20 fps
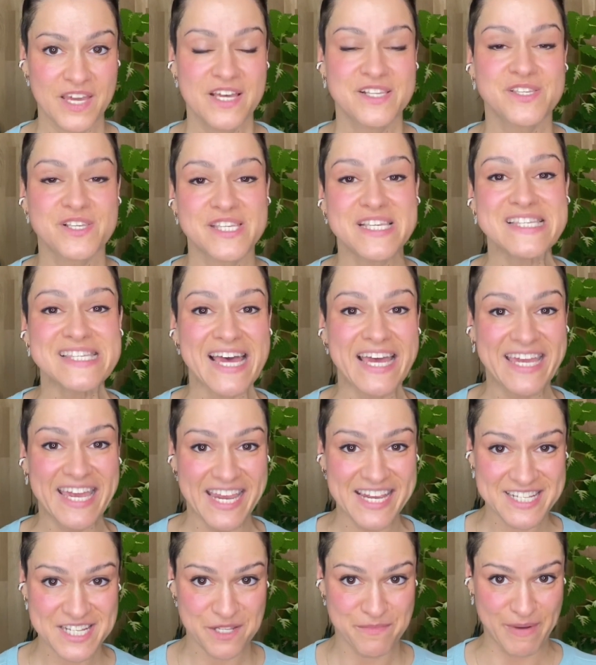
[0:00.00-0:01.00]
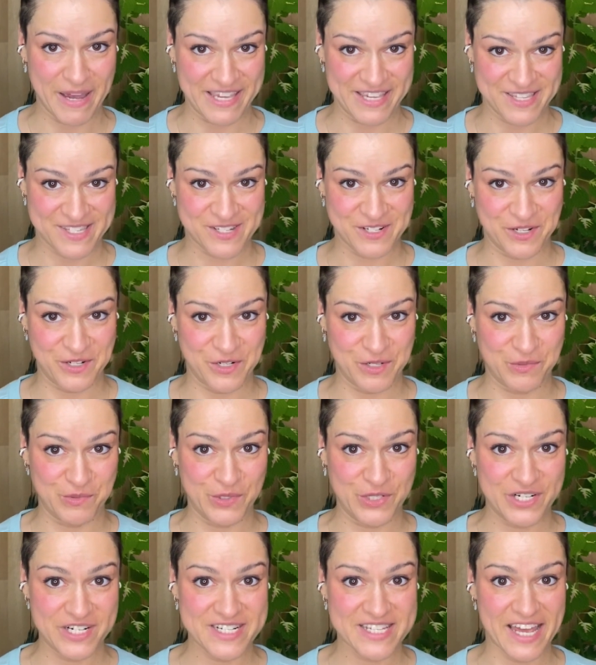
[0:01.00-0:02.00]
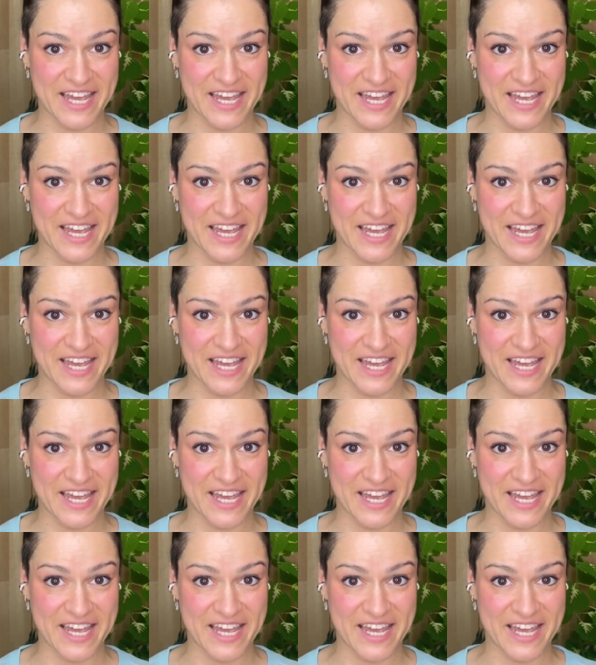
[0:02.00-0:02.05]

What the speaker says: So since I hated my external world